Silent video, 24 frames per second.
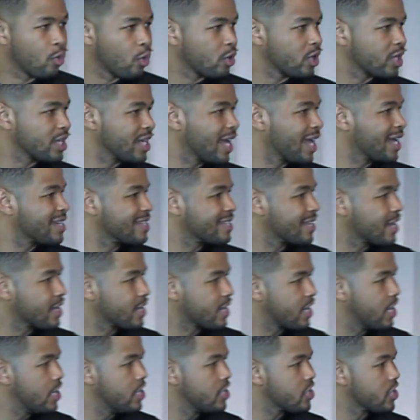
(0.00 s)
work, a lot of
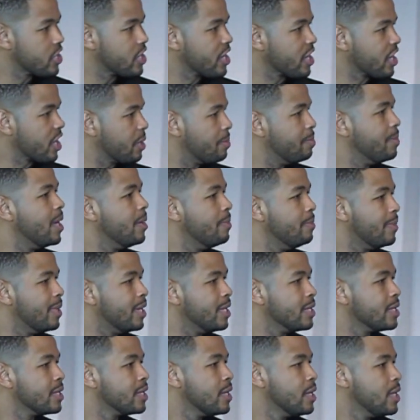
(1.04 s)
dedication and commitment.
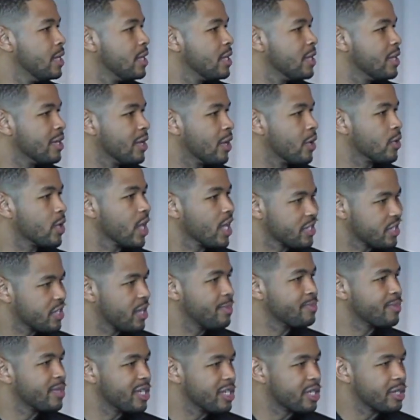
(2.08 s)
That's
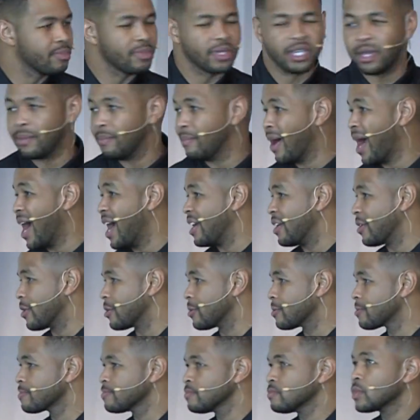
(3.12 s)
something to be admired.
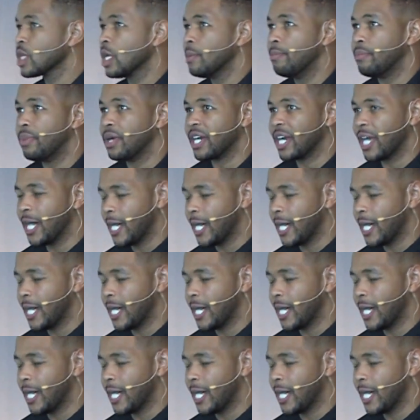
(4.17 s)
But,